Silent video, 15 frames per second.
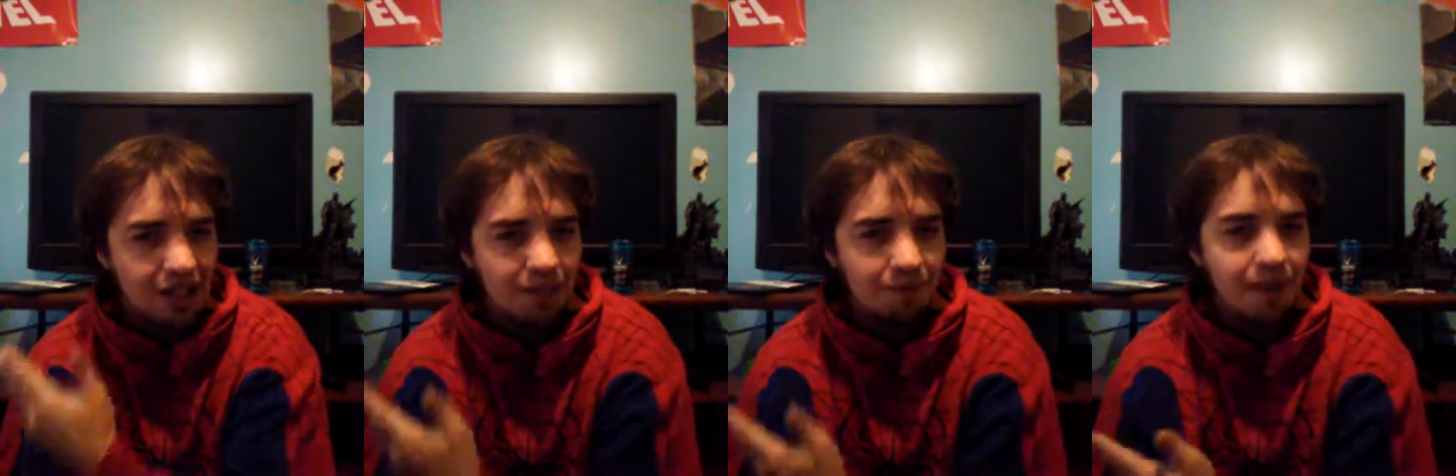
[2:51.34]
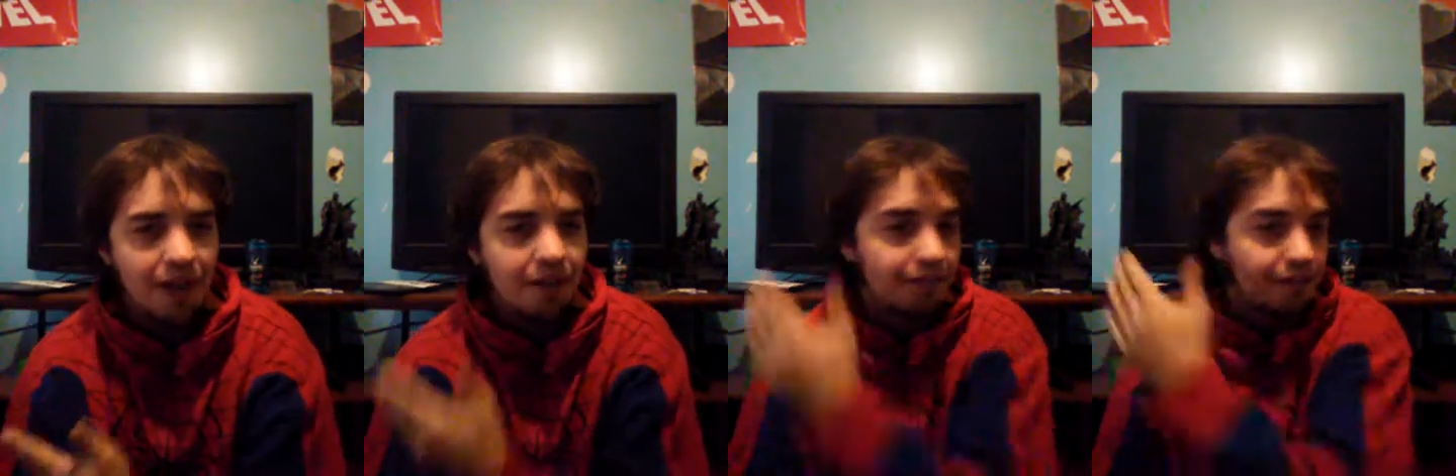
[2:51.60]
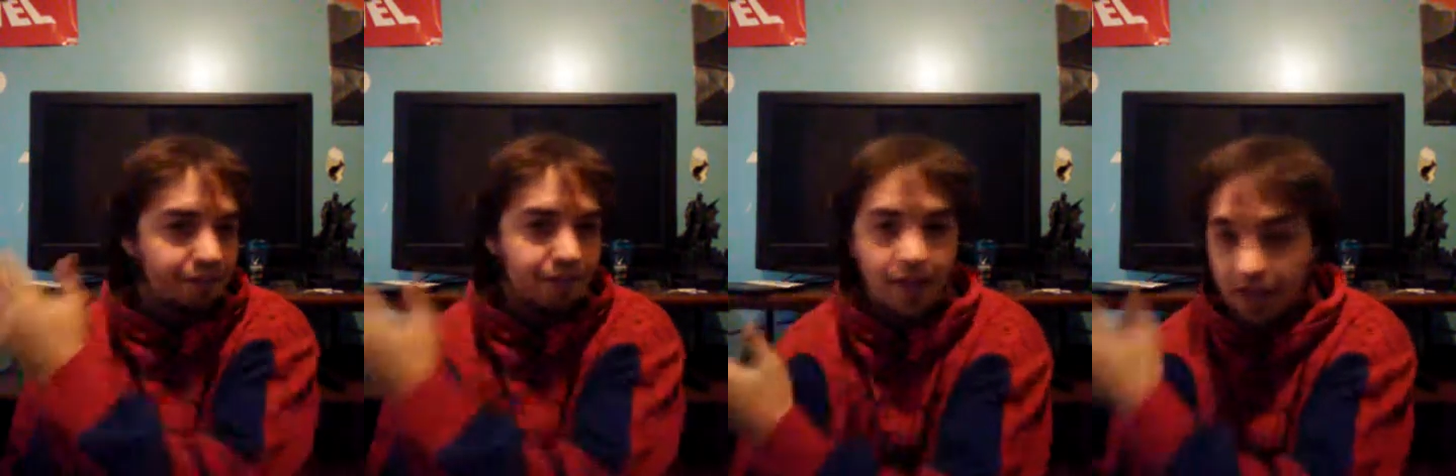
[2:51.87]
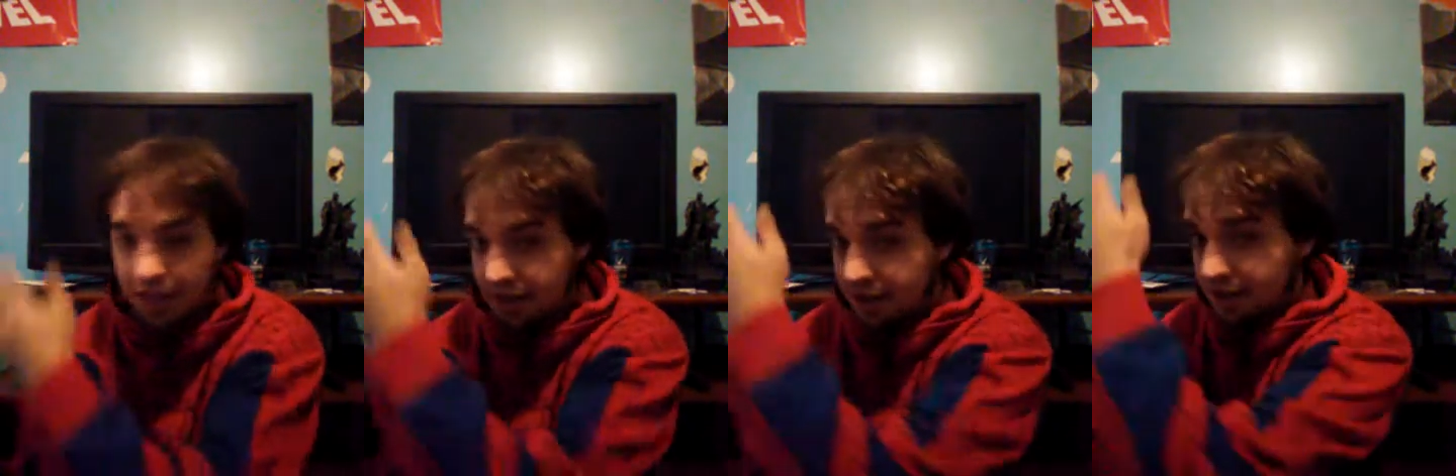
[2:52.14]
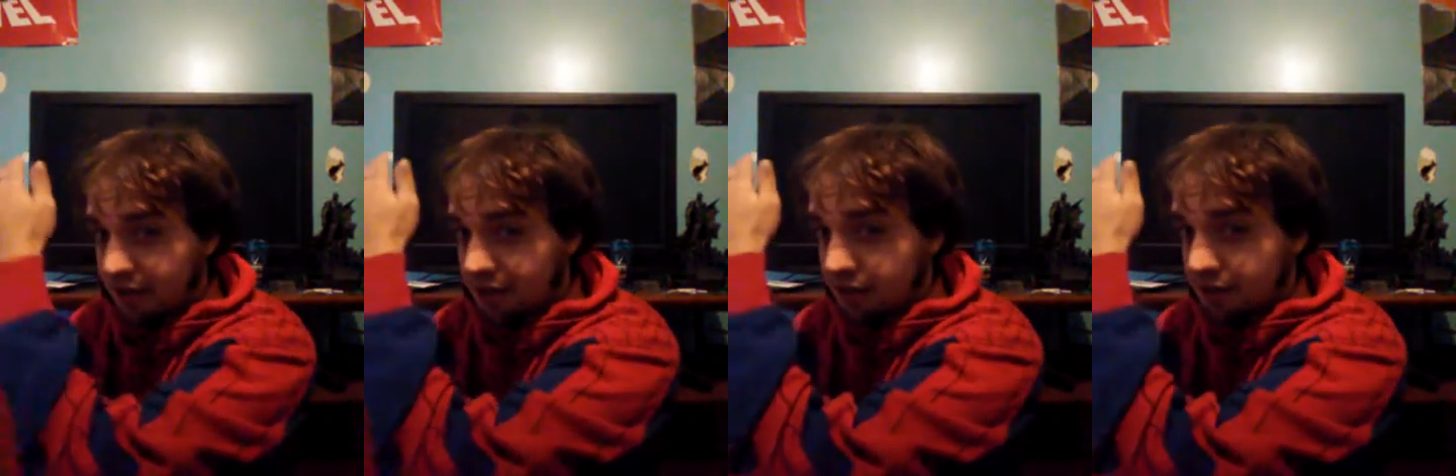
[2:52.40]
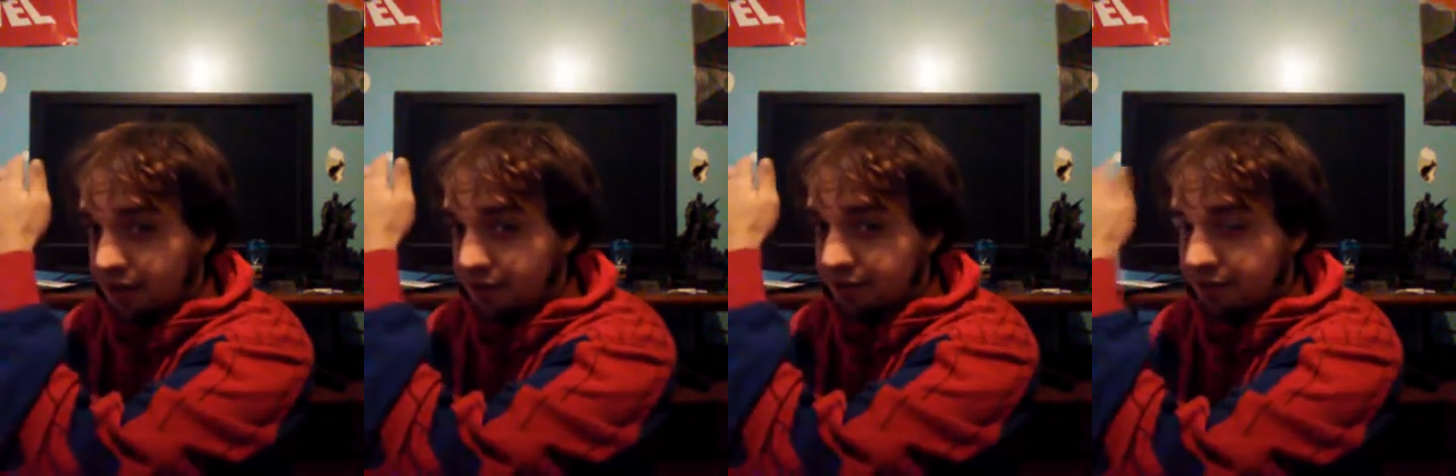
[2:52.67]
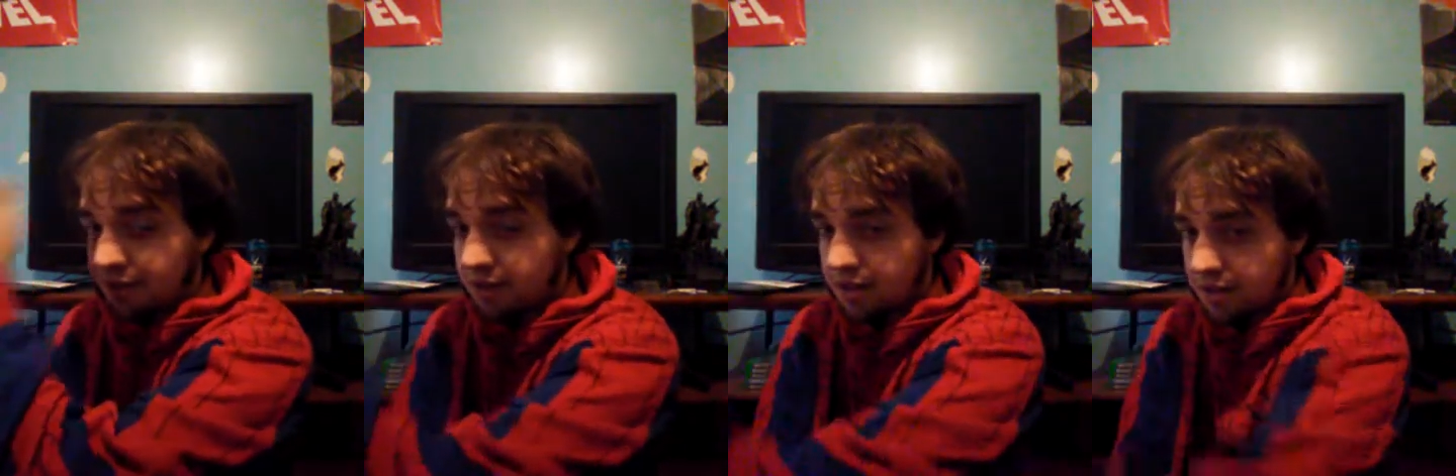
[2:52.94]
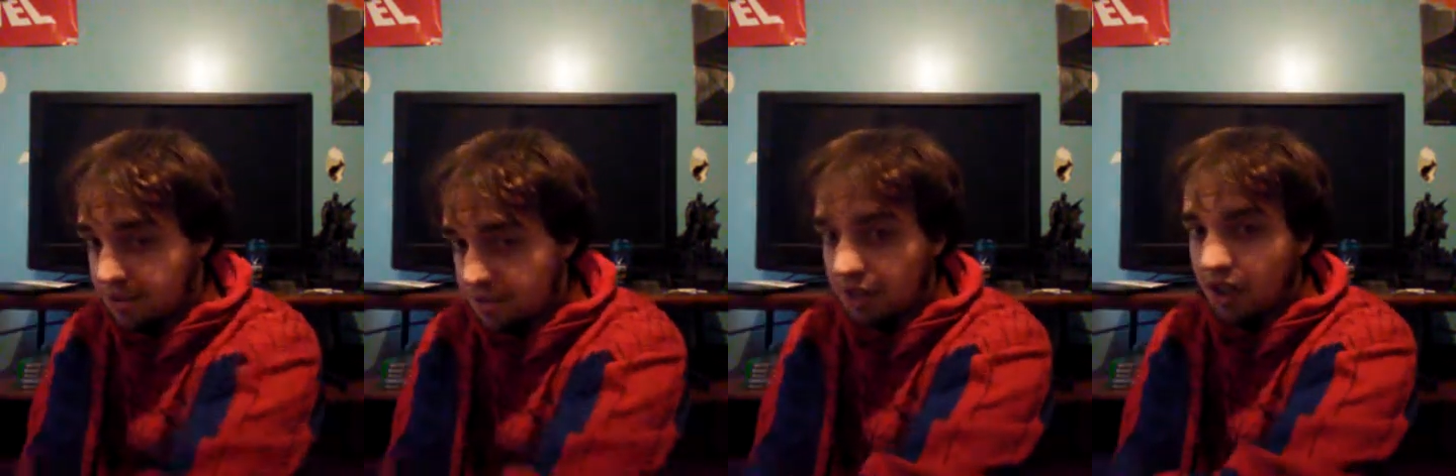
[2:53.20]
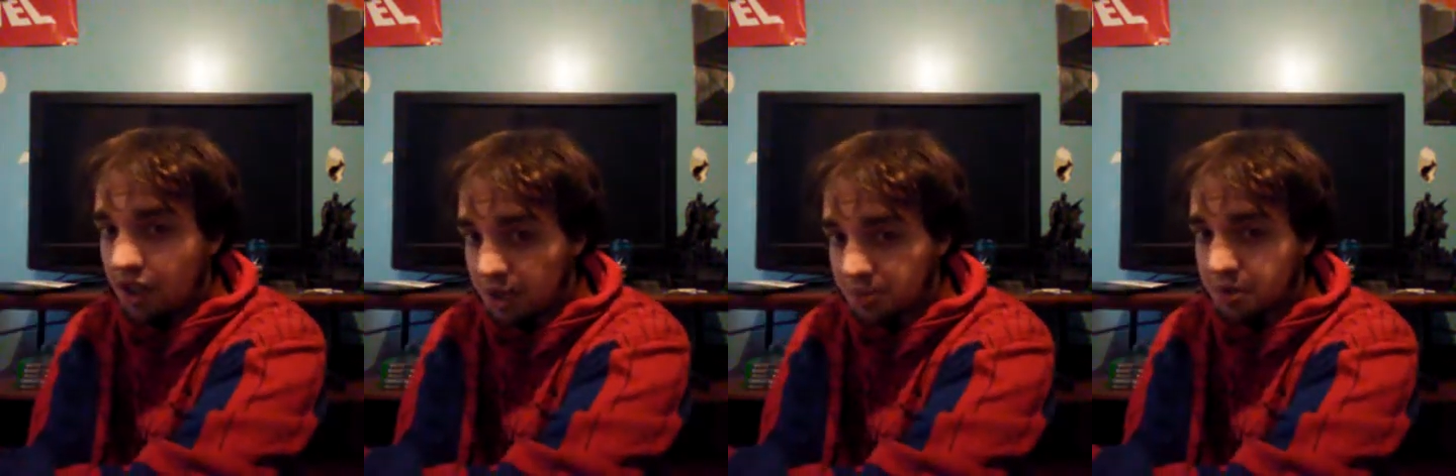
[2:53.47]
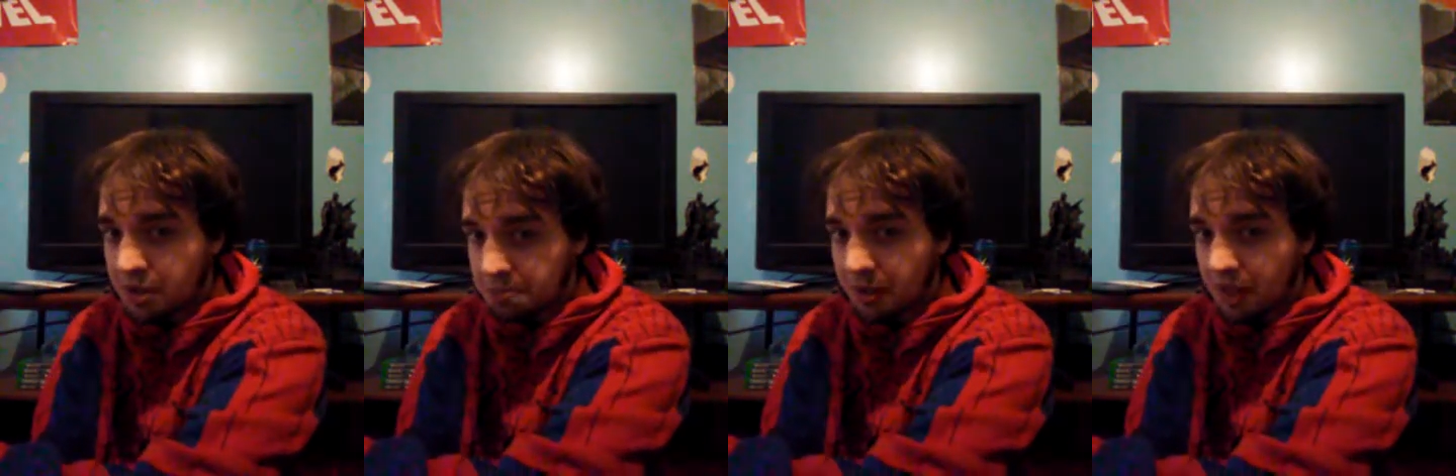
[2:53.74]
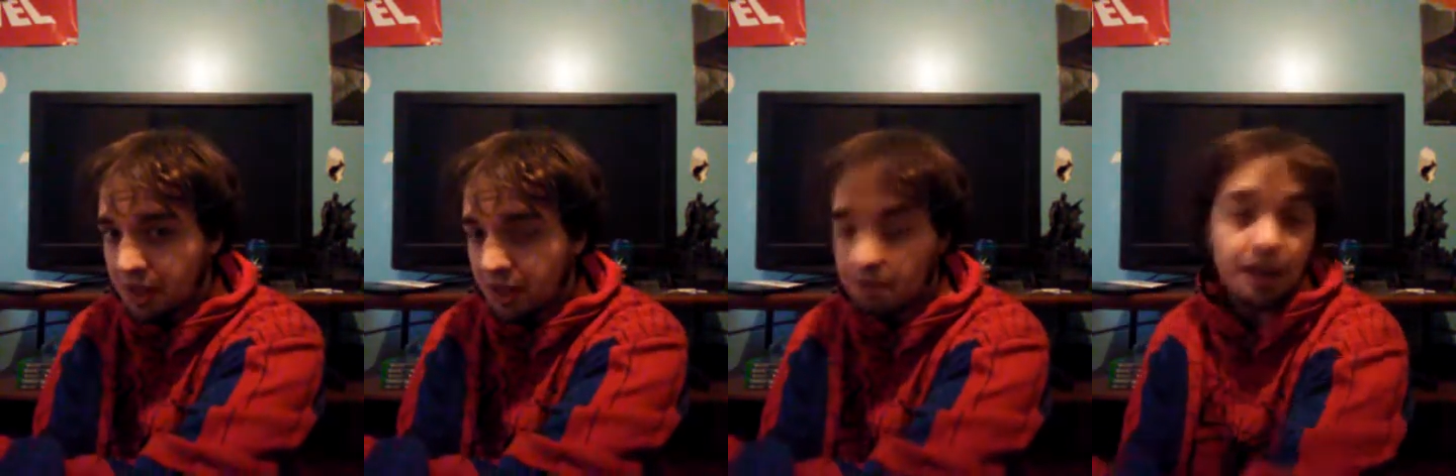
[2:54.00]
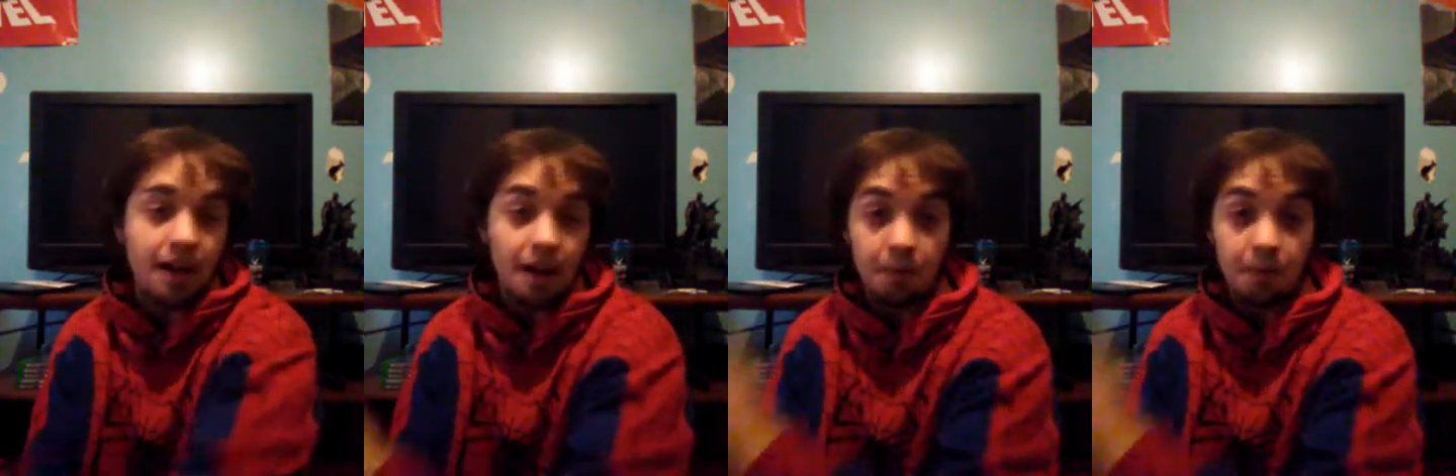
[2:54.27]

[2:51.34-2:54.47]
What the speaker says: I'm not a fan of Tom Spider-Man.